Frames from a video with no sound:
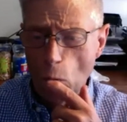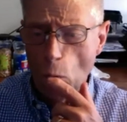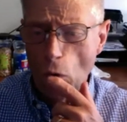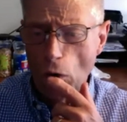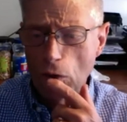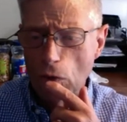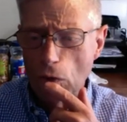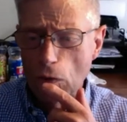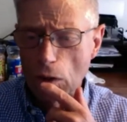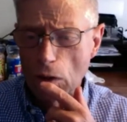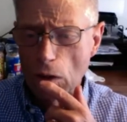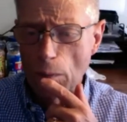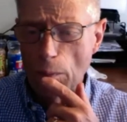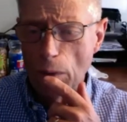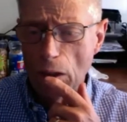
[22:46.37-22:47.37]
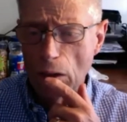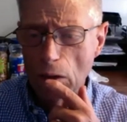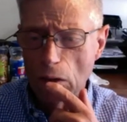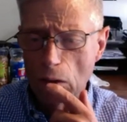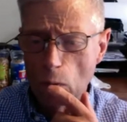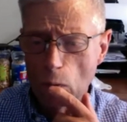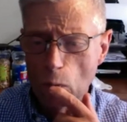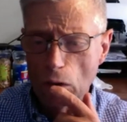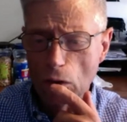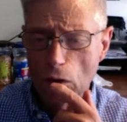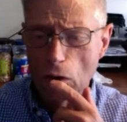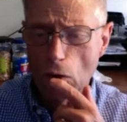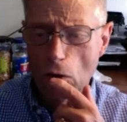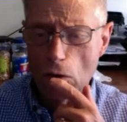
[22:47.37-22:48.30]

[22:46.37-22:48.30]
wondering about what the